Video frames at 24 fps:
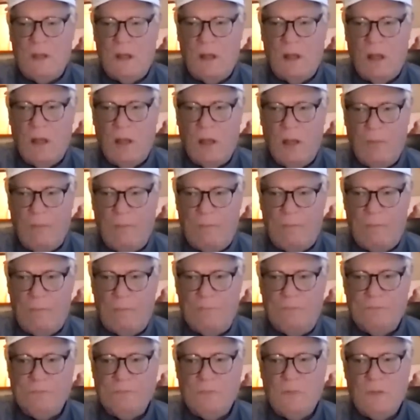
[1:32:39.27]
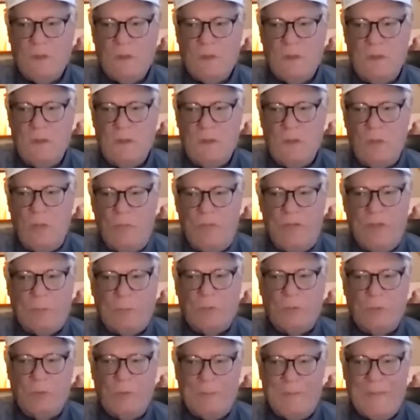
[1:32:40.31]
they
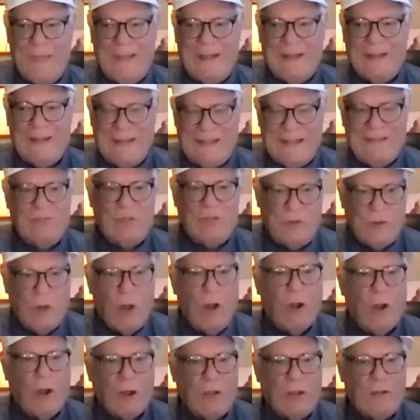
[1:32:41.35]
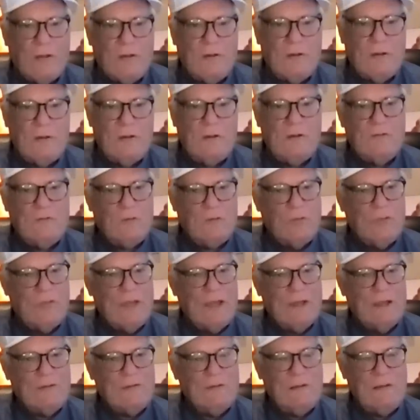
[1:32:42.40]
would remain in the dark so
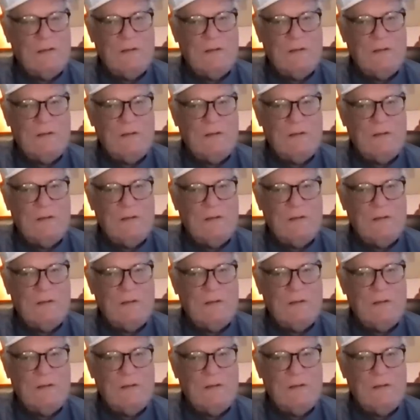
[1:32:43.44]
that